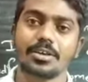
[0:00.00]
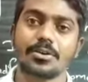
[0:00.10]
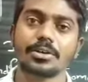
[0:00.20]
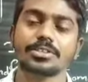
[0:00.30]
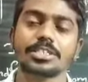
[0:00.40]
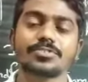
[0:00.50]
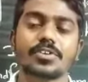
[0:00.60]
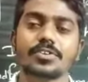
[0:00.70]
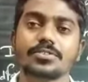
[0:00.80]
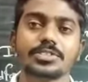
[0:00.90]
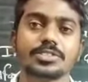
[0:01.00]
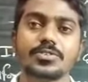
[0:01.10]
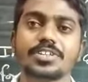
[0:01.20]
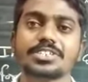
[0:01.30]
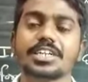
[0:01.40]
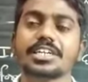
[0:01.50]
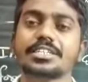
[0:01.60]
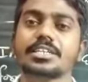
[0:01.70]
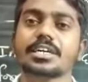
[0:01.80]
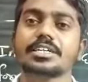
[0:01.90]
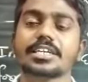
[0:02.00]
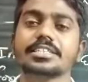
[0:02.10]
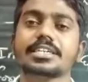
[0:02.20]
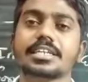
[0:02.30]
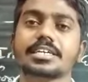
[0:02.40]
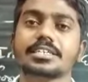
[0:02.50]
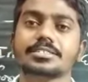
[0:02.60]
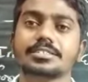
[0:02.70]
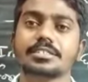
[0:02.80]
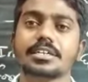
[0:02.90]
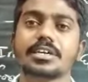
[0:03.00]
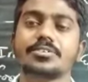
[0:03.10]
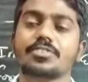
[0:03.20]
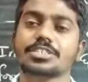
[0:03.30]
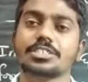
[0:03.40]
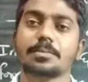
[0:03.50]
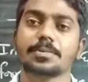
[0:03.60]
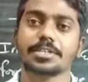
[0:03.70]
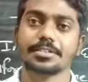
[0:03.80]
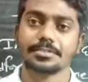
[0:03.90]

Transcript: Okay, this you will study in the 10th class, first chapter.